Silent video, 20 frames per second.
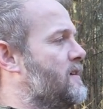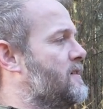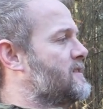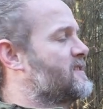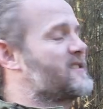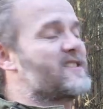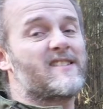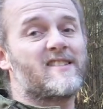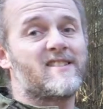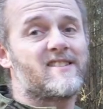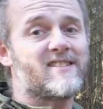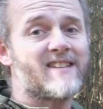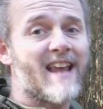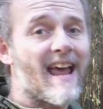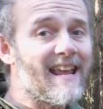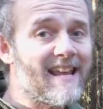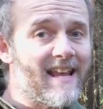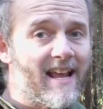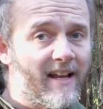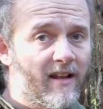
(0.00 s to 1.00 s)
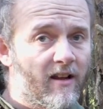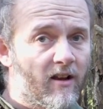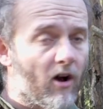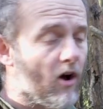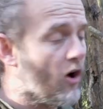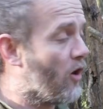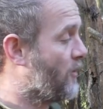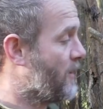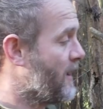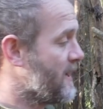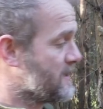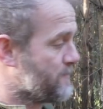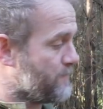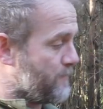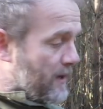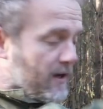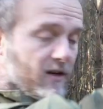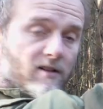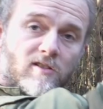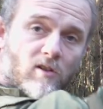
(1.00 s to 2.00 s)
staying on it
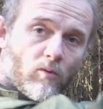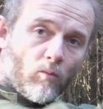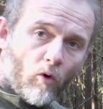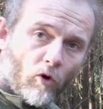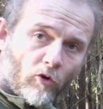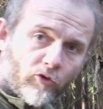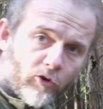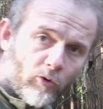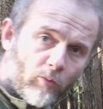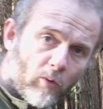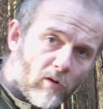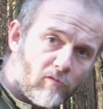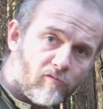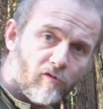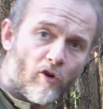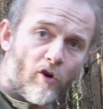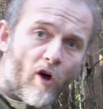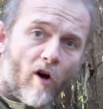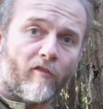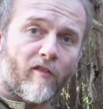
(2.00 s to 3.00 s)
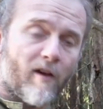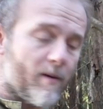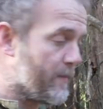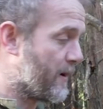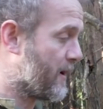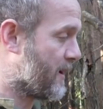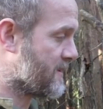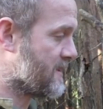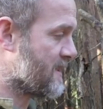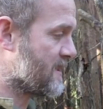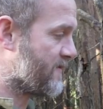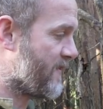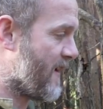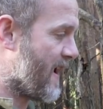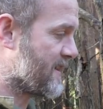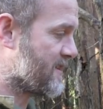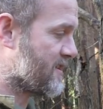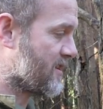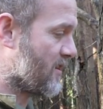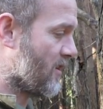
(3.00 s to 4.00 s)
because the water will run off it because it's
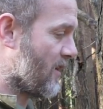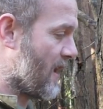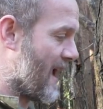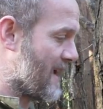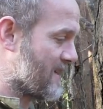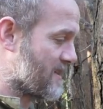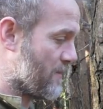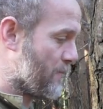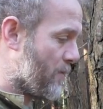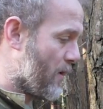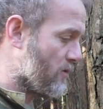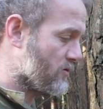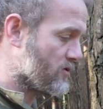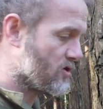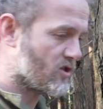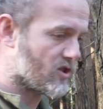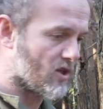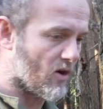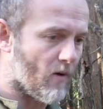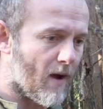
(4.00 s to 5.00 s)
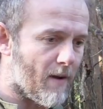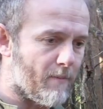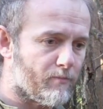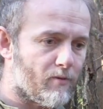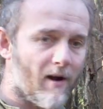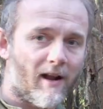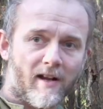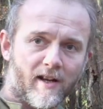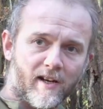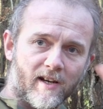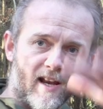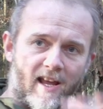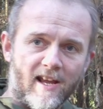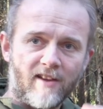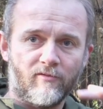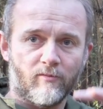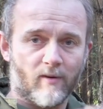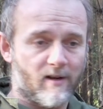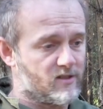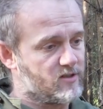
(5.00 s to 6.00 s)
vertical as opposed to a bracken
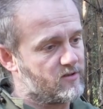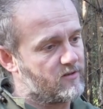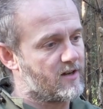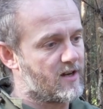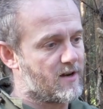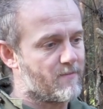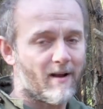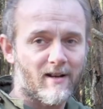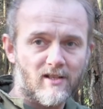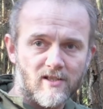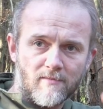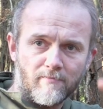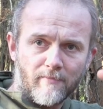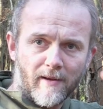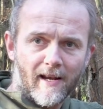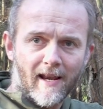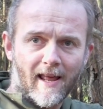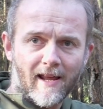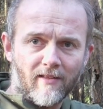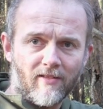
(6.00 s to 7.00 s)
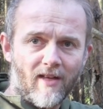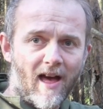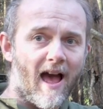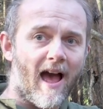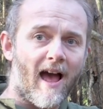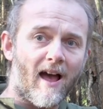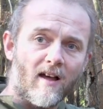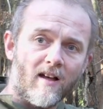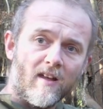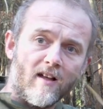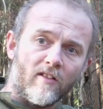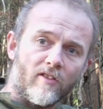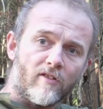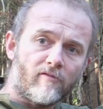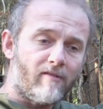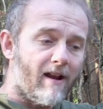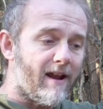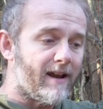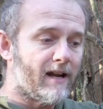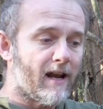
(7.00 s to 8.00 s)
leaf which you can imagine being like that
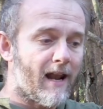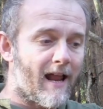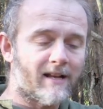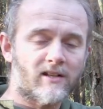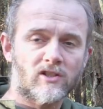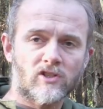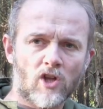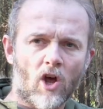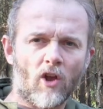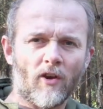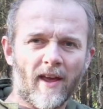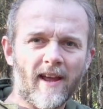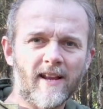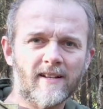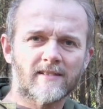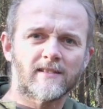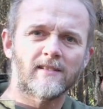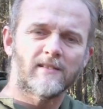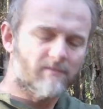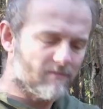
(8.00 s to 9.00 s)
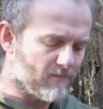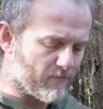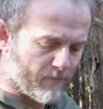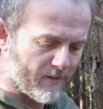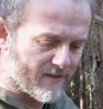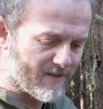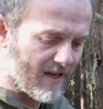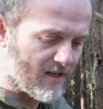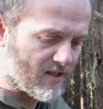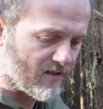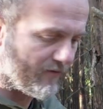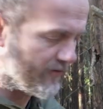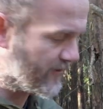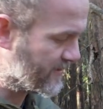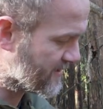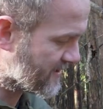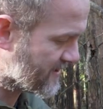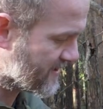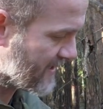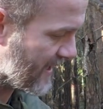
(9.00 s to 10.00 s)
the rain lands on it potential for
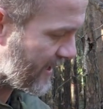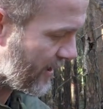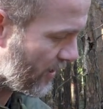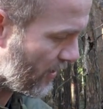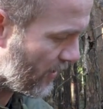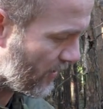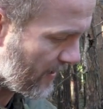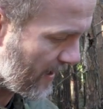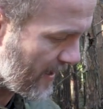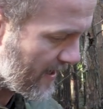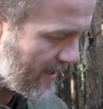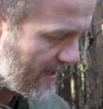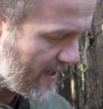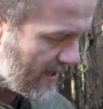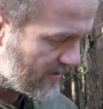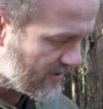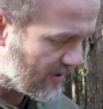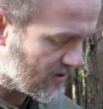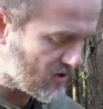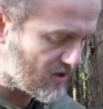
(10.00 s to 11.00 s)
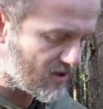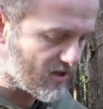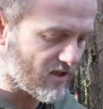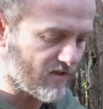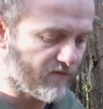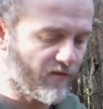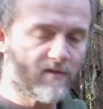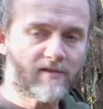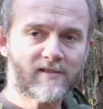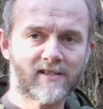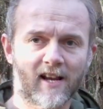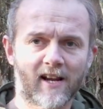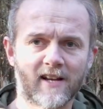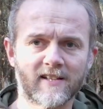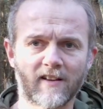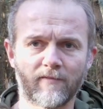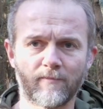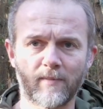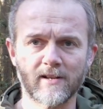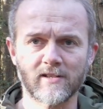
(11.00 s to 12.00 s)
it to stay on longer so in just those few
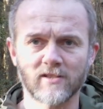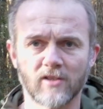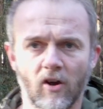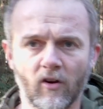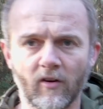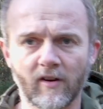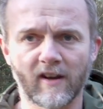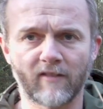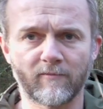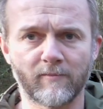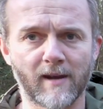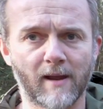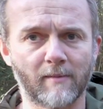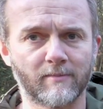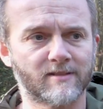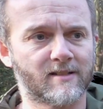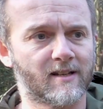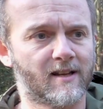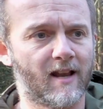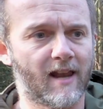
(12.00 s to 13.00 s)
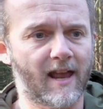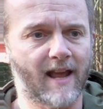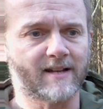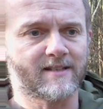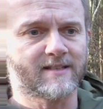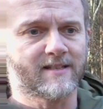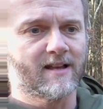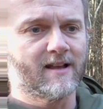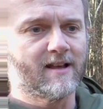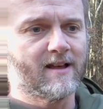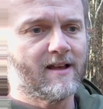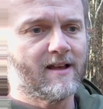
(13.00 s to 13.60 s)
seconds I've been talking I've been able to collect